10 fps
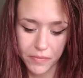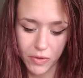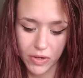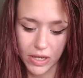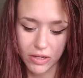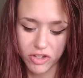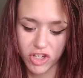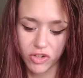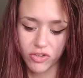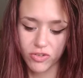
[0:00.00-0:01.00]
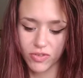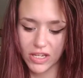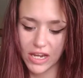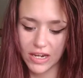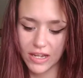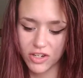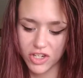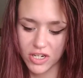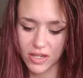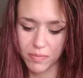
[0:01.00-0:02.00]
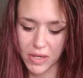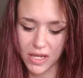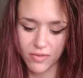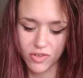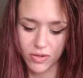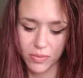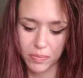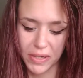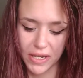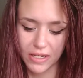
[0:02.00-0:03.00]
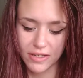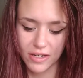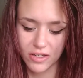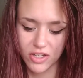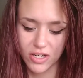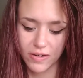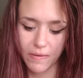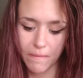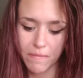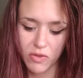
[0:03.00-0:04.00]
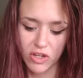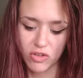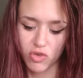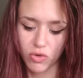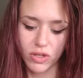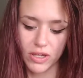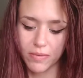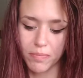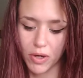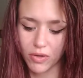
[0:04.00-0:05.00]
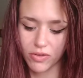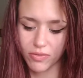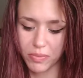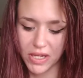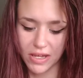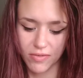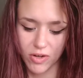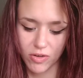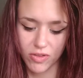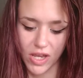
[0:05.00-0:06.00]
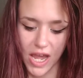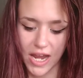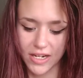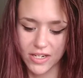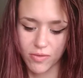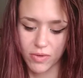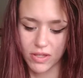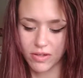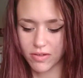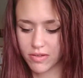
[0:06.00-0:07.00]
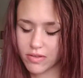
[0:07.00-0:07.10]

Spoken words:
Okay, children with ADHD may have trouble paying attention, controlling impulsive behaviors, acting without